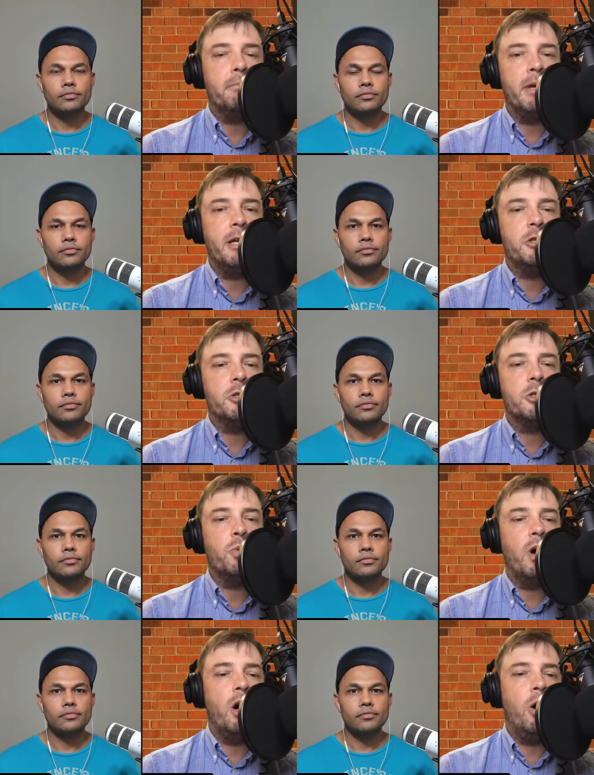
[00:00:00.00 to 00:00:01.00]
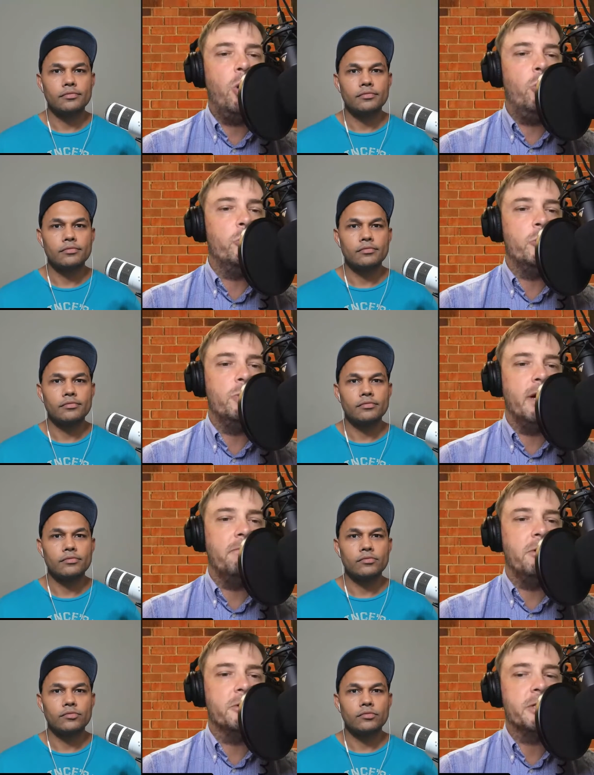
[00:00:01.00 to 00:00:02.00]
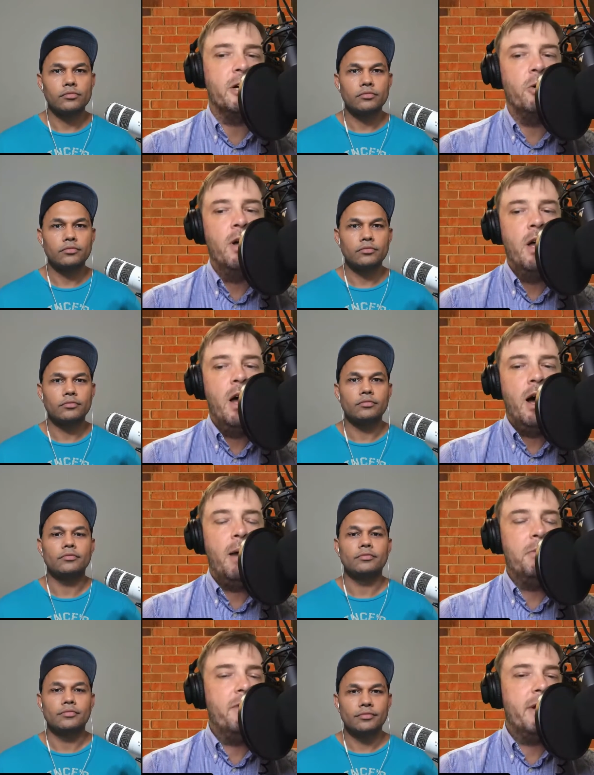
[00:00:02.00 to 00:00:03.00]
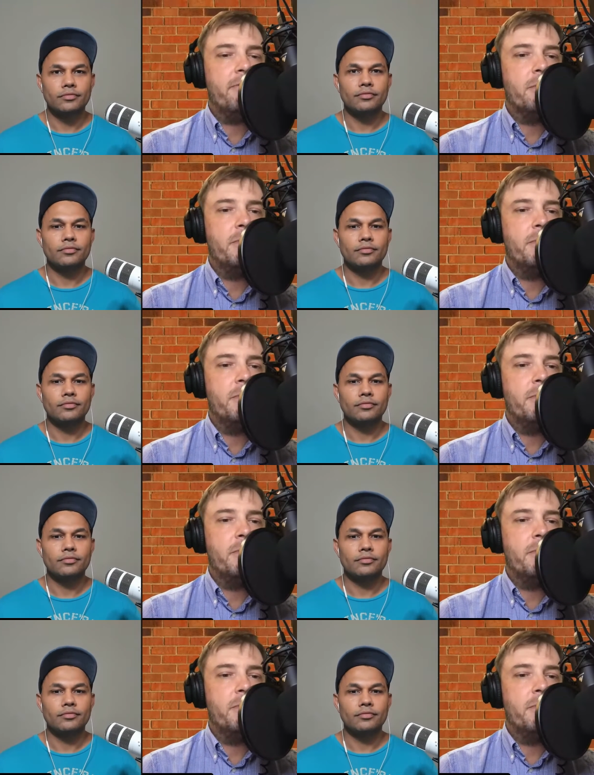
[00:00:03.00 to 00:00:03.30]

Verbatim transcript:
Speaker 1: me just to a whole new level. So I'm loving every